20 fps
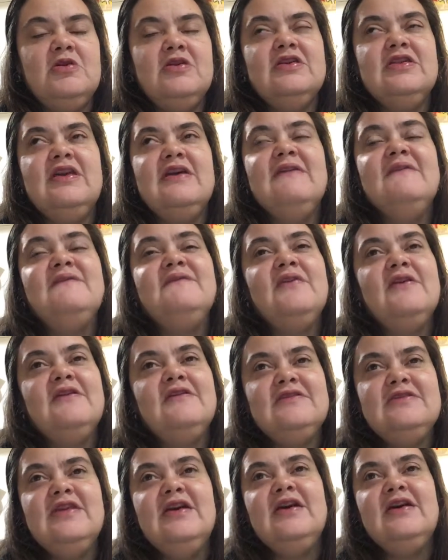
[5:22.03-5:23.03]
and that
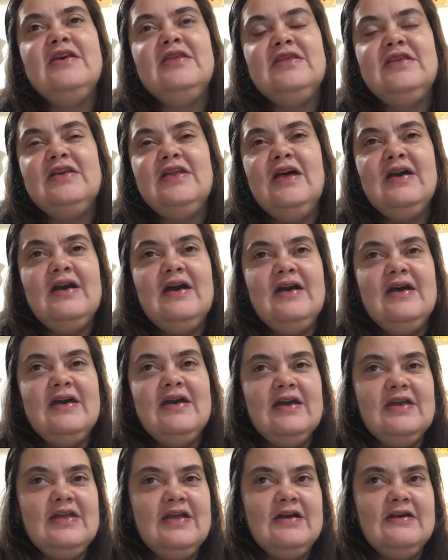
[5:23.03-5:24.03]
first night that I got
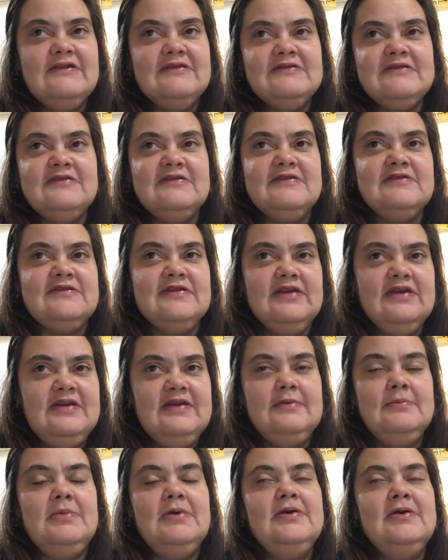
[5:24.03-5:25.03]
8 hours of
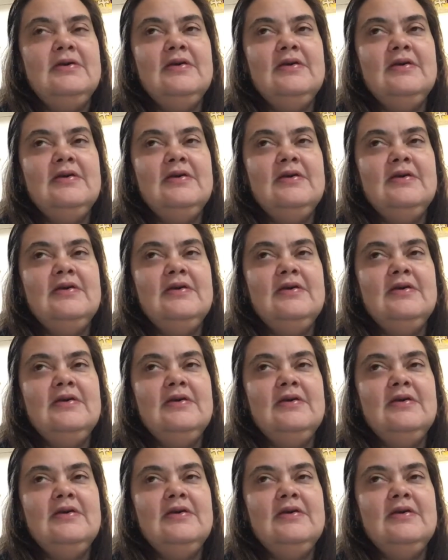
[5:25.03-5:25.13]
sleep,